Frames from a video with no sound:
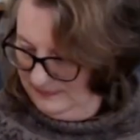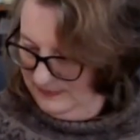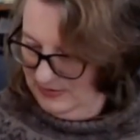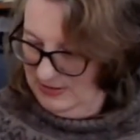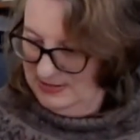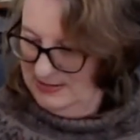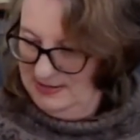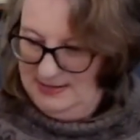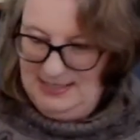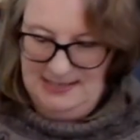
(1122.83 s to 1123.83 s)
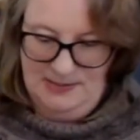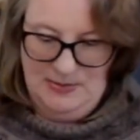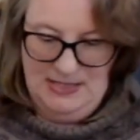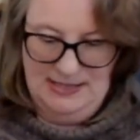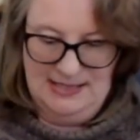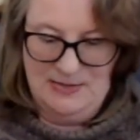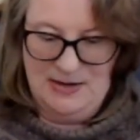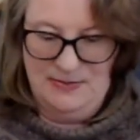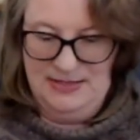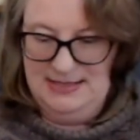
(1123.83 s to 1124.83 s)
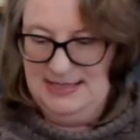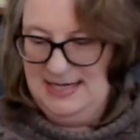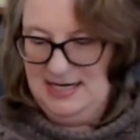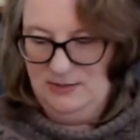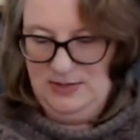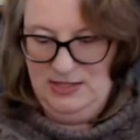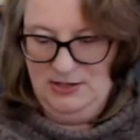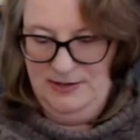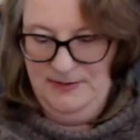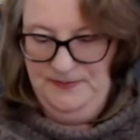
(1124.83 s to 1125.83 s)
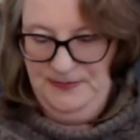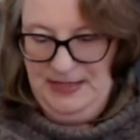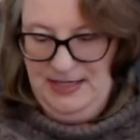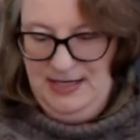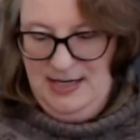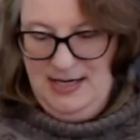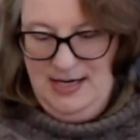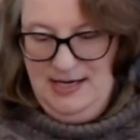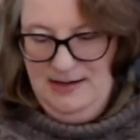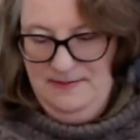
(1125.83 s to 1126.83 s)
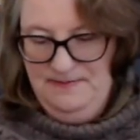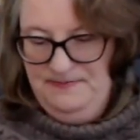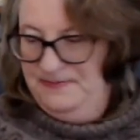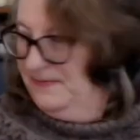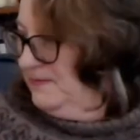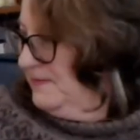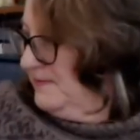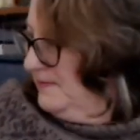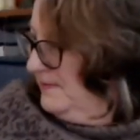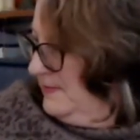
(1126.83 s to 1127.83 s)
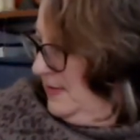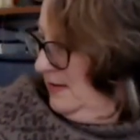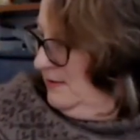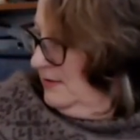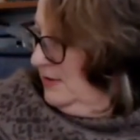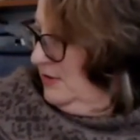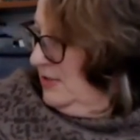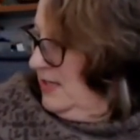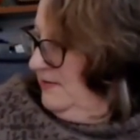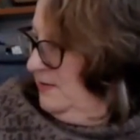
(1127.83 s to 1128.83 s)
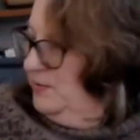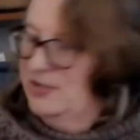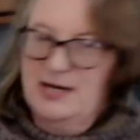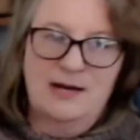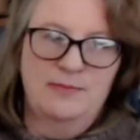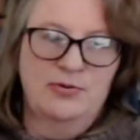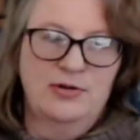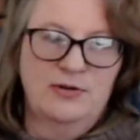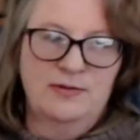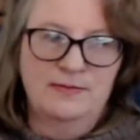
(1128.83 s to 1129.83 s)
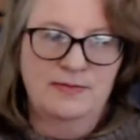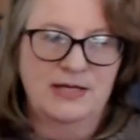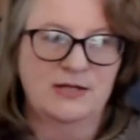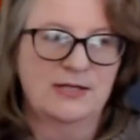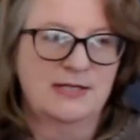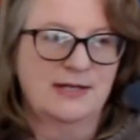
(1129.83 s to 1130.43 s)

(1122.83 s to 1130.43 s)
just start spinning some up and see how we go. Oh gosh, I have to put an apron on because